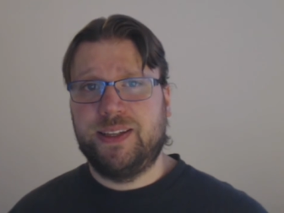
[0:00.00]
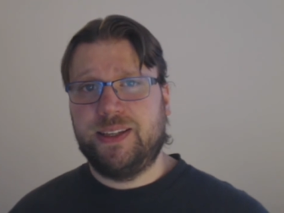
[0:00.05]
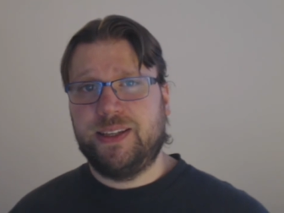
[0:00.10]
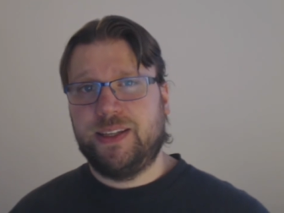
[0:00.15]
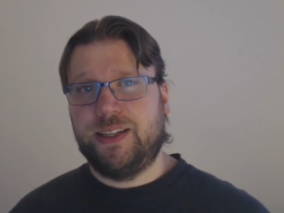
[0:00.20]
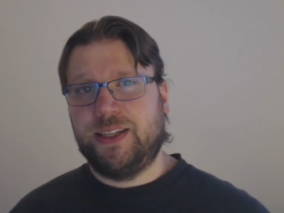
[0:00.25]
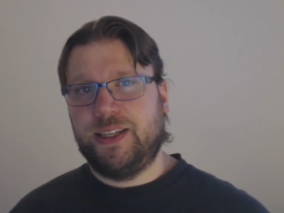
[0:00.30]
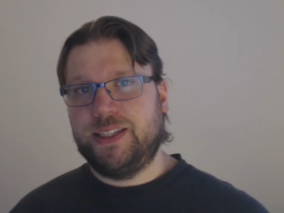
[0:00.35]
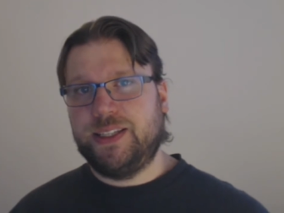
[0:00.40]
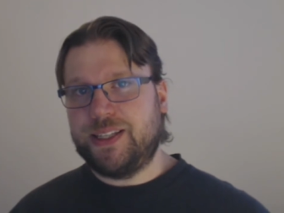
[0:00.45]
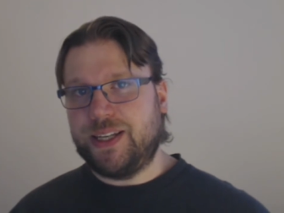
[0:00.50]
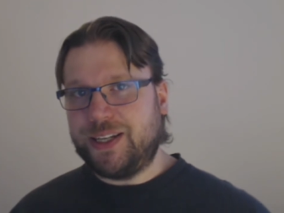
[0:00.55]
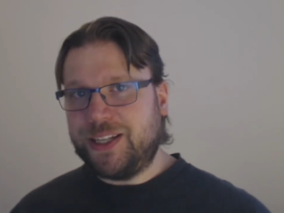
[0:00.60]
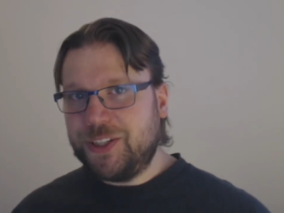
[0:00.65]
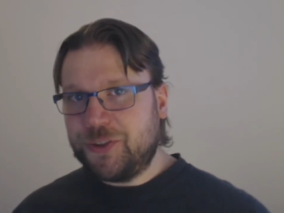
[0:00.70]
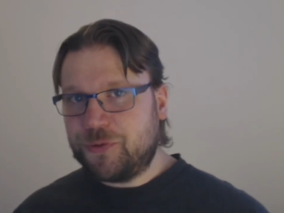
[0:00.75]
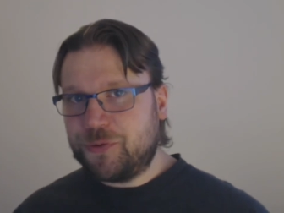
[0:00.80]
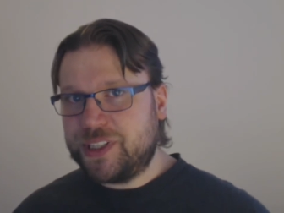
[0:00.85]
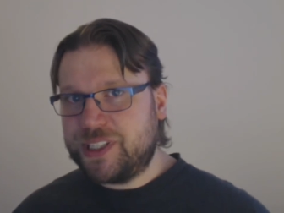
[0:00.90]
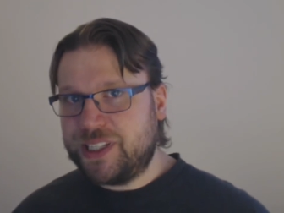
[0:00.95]
It's an
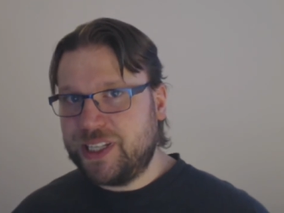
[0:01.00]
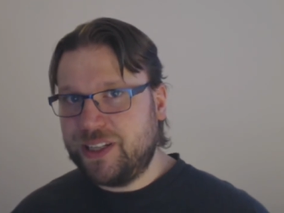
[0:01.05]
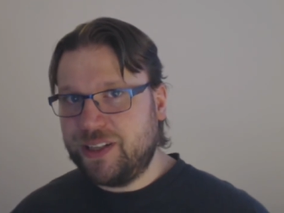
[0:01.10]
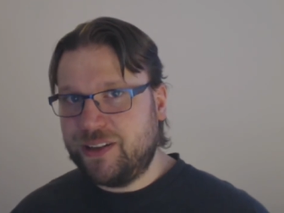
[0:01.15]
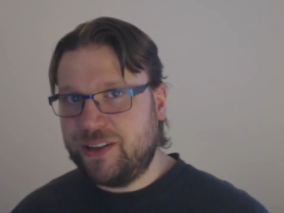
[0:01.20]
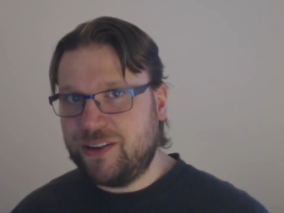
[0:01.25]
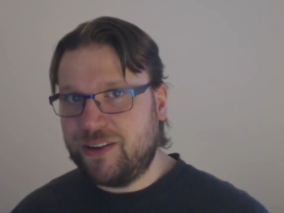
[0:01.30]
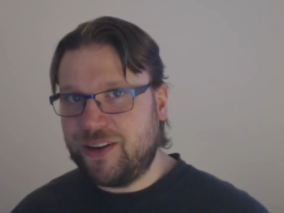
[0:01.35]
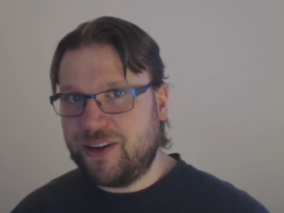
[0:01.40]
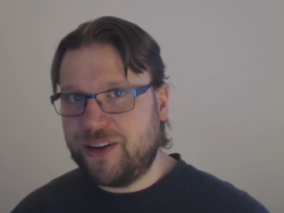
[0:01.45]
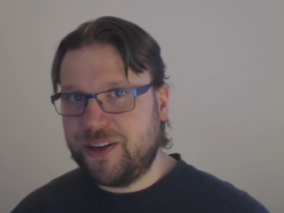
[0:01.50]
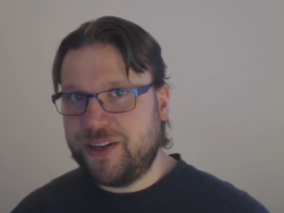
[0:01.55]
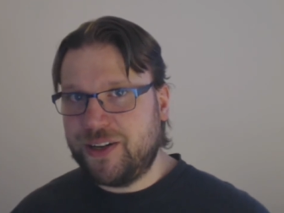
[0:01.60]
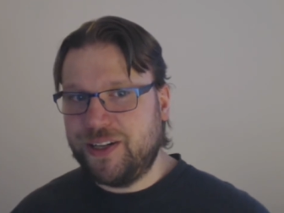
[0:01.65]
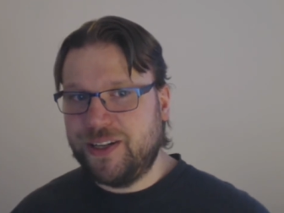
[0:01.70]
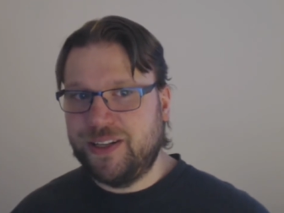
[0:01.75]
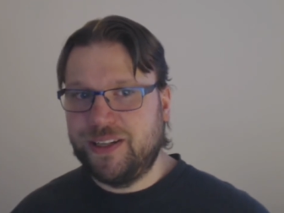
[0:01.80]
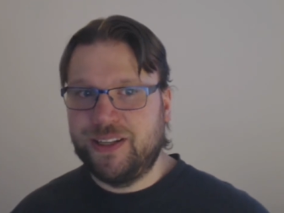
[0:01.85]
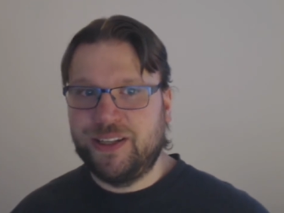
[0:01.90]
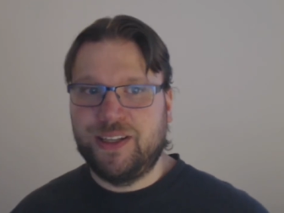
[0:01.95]
interesting card,
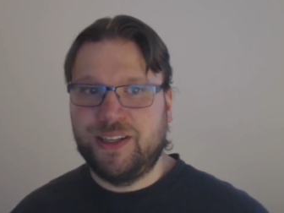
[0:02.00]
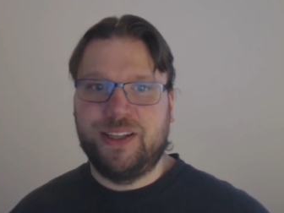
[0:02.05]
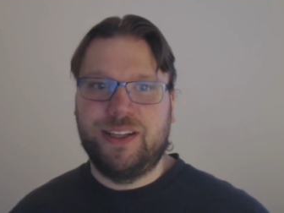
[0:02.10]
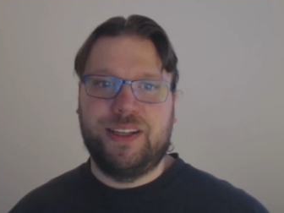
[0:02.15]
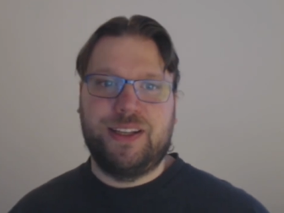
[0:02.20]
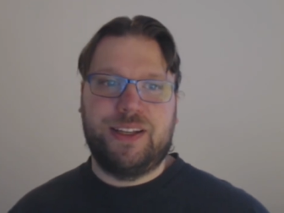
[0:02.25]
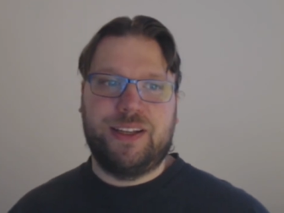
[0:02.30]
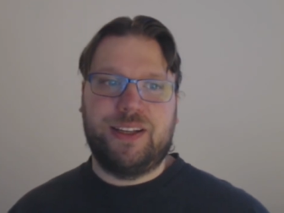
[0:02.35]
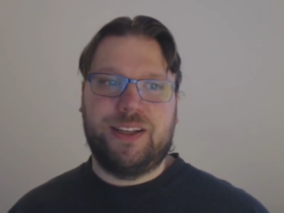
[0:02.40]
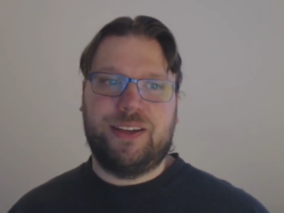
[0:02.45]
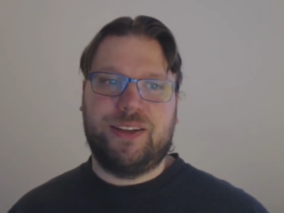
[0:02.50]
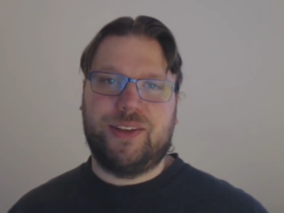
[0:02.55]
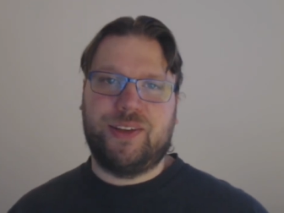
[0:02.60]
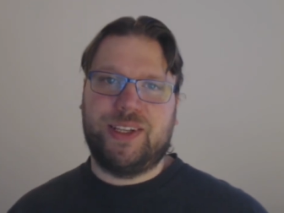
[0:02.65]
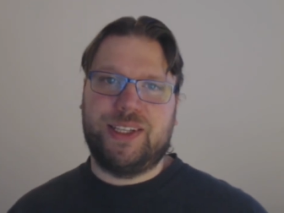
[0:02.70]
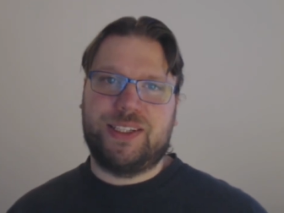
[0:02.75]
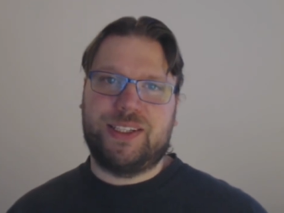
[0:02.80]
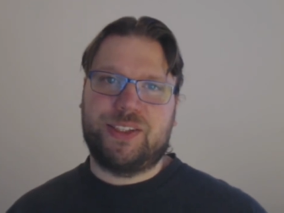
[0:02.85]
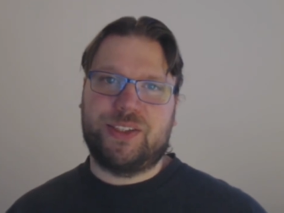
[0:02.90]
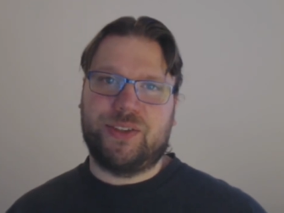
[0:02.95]

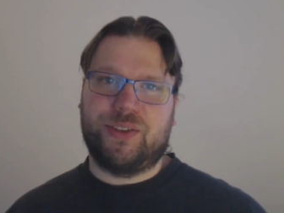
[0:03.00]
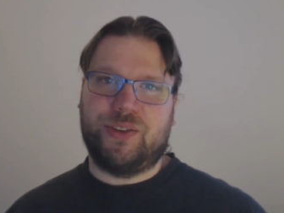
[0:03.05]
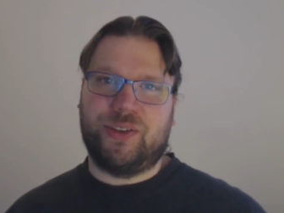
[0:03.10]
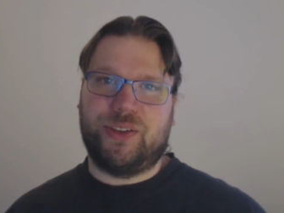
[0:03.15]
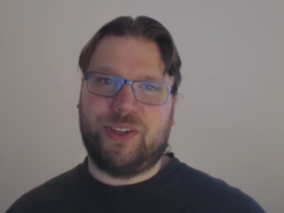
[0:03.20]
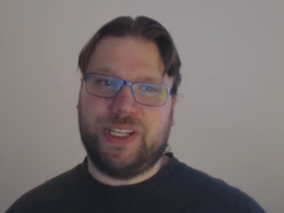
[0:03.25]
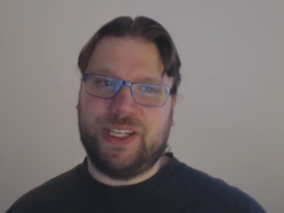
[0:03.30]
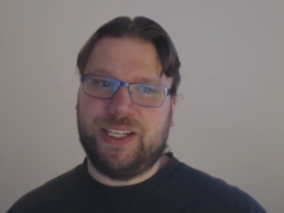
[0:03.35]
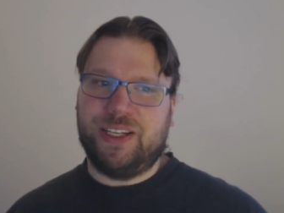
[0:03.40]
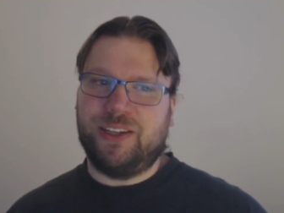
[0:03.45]
it's a little